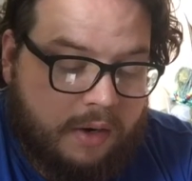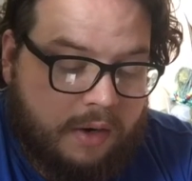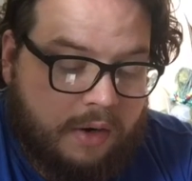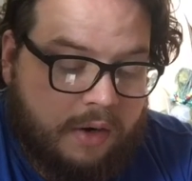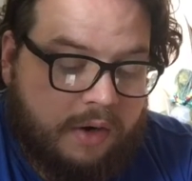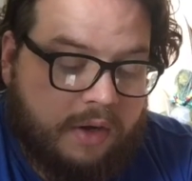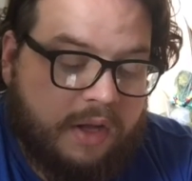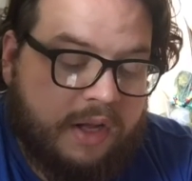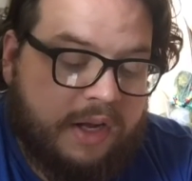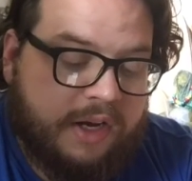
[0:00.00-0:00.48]

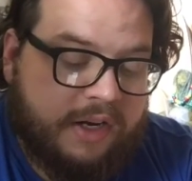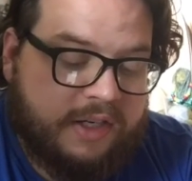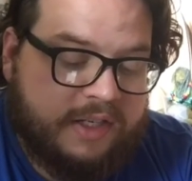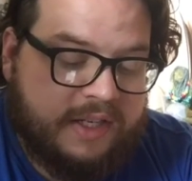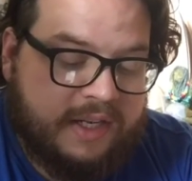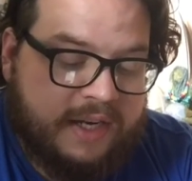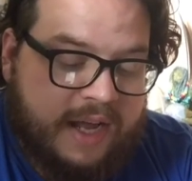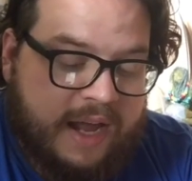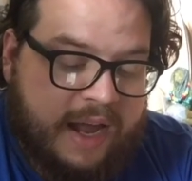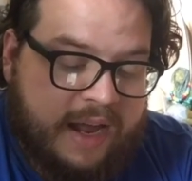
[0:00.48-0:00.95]
Earlier
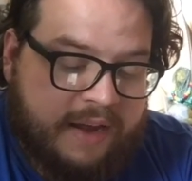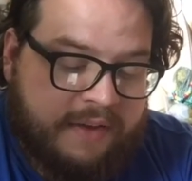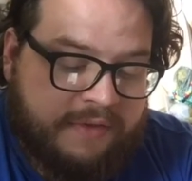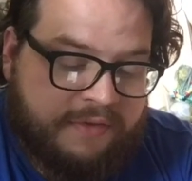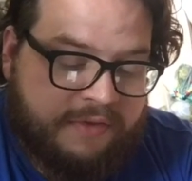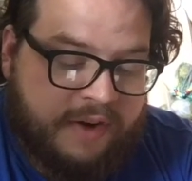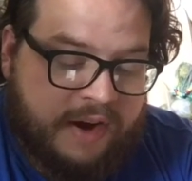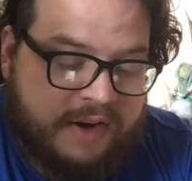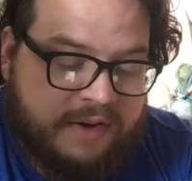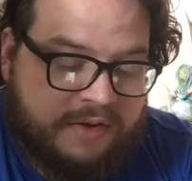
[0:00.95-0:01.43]
today, a
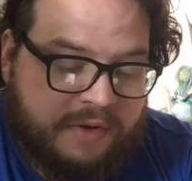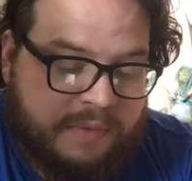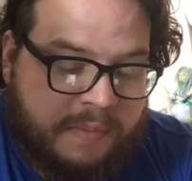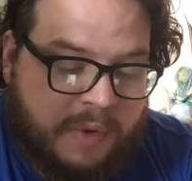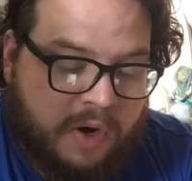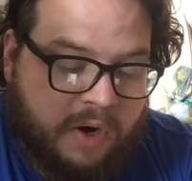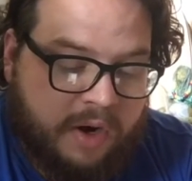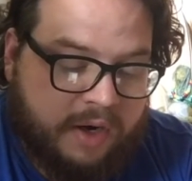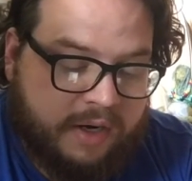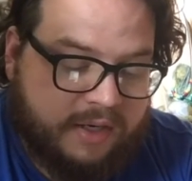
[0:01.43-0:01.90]
friend
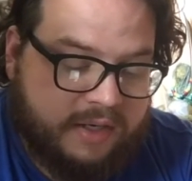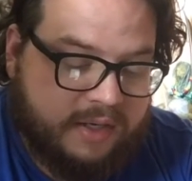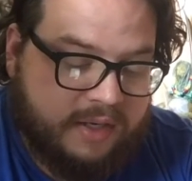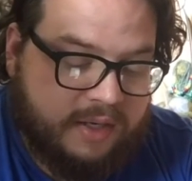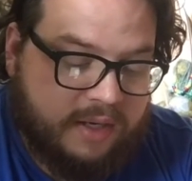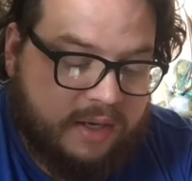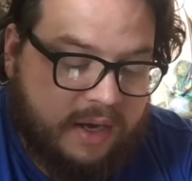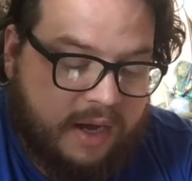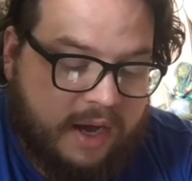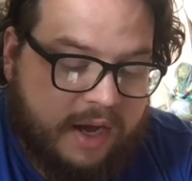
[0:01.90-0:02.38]
remarked,
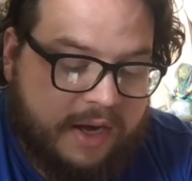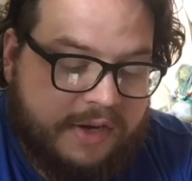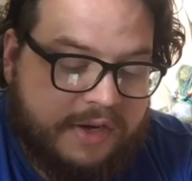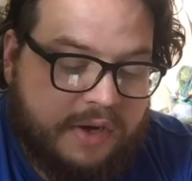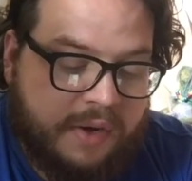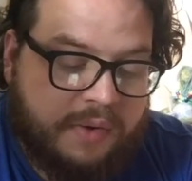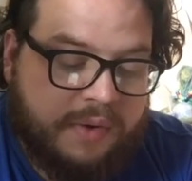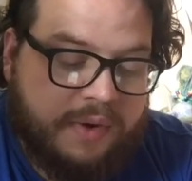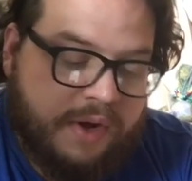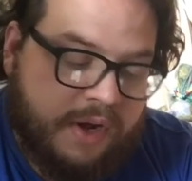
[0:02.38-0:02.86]
"I
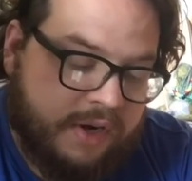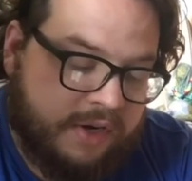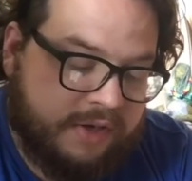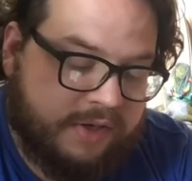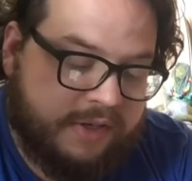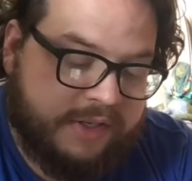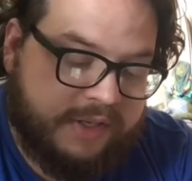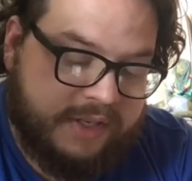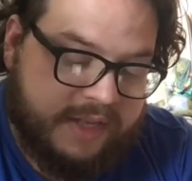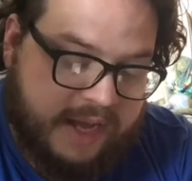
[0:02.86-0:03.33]
don't
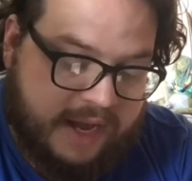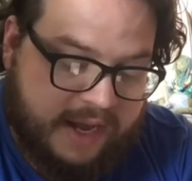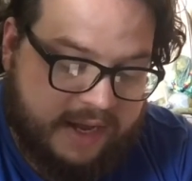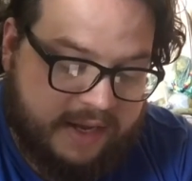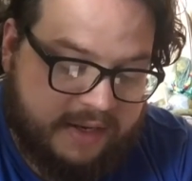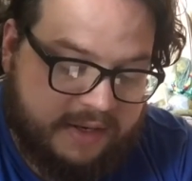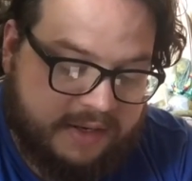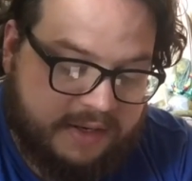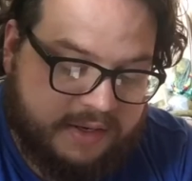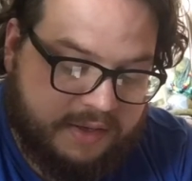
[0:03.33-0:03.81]

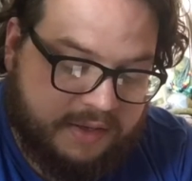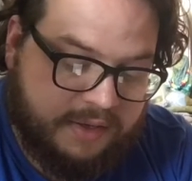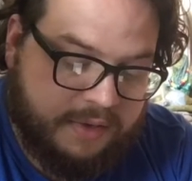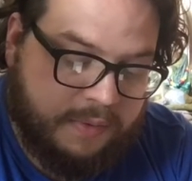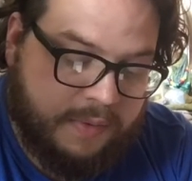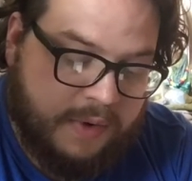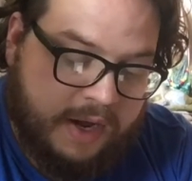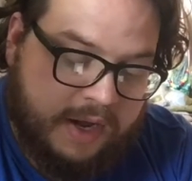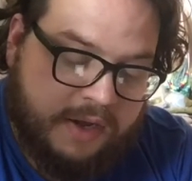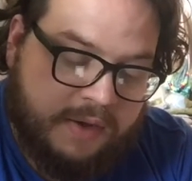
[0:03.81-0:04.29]
understand the
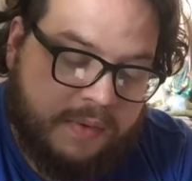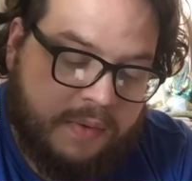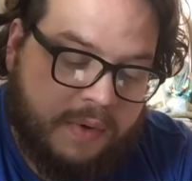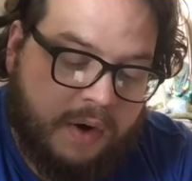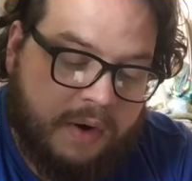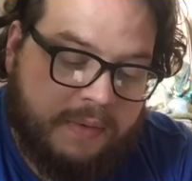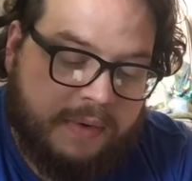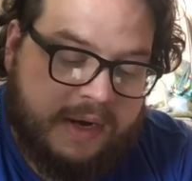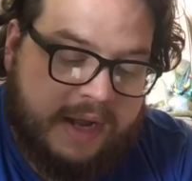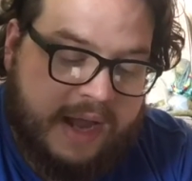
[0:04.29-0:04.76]
way you
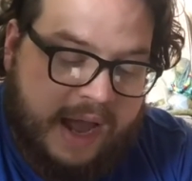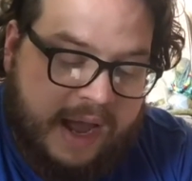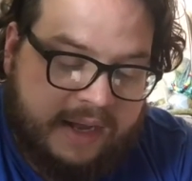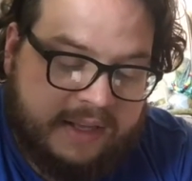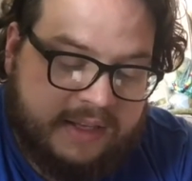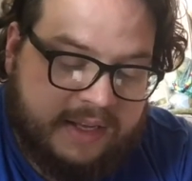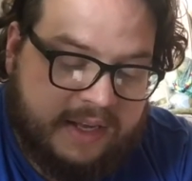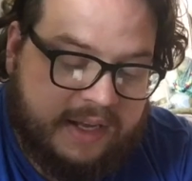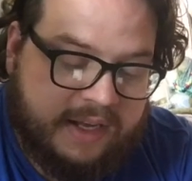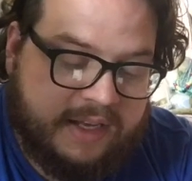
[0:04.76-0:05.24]
are
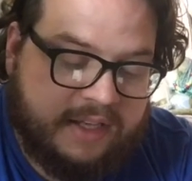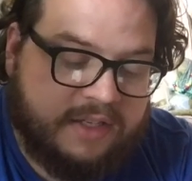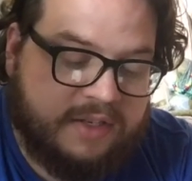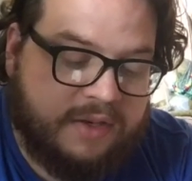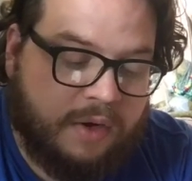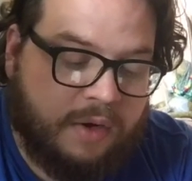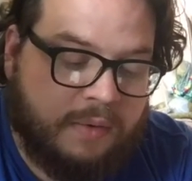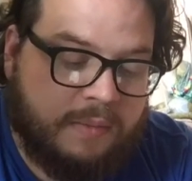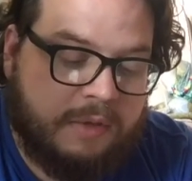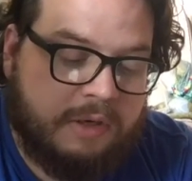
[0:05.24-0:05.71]
reacting. It's
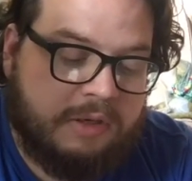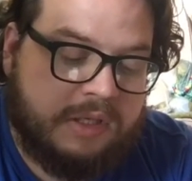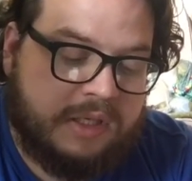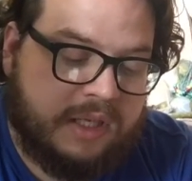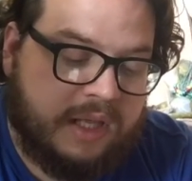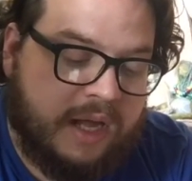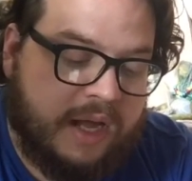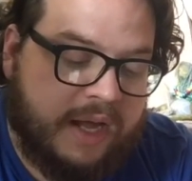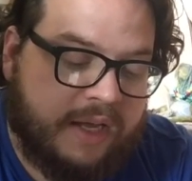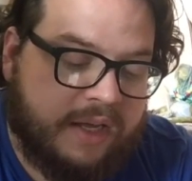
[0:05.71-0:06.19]
almost
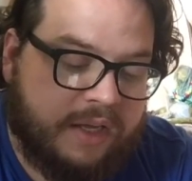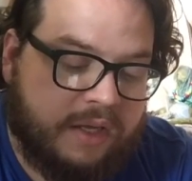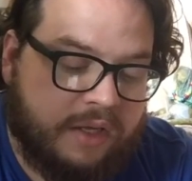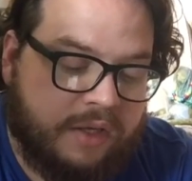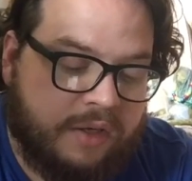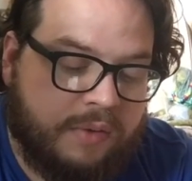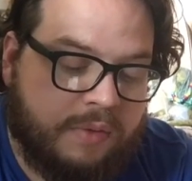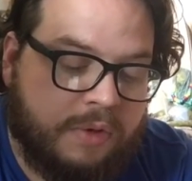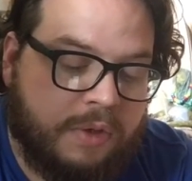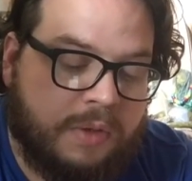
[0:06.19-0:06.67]
like
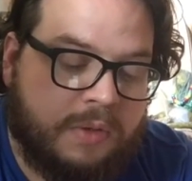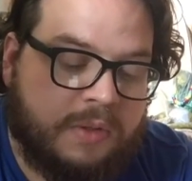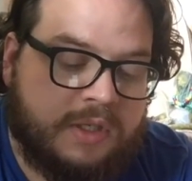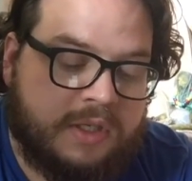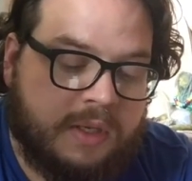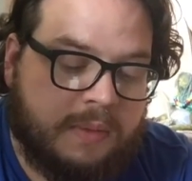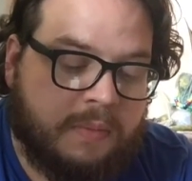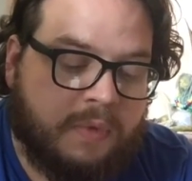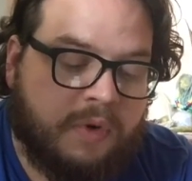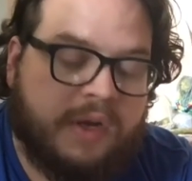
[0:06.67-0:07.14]
you knew
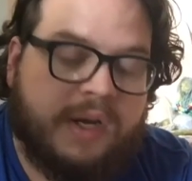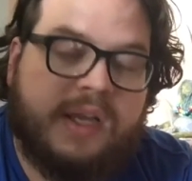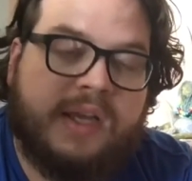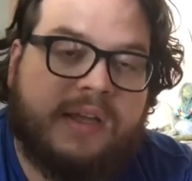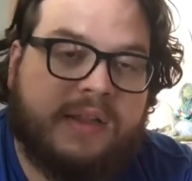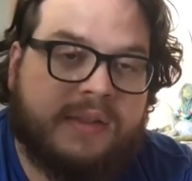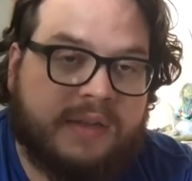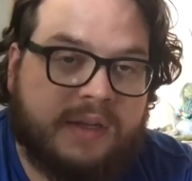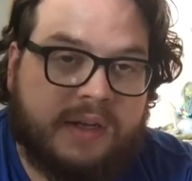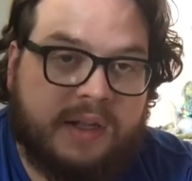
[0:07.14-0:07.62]
someone
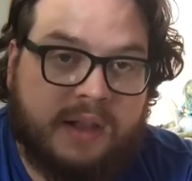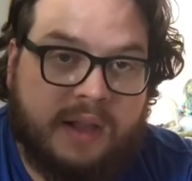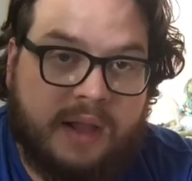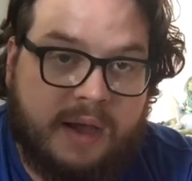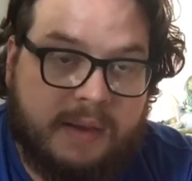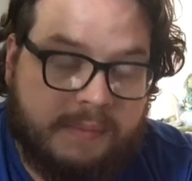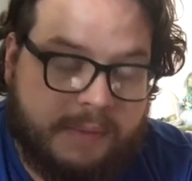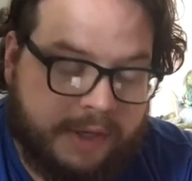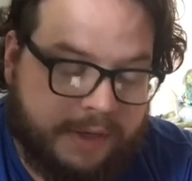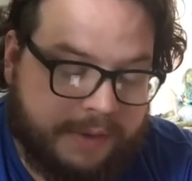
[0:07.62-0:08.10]
in the
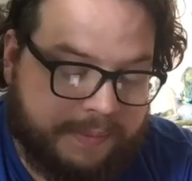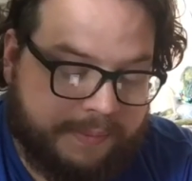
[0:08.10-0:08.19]
club."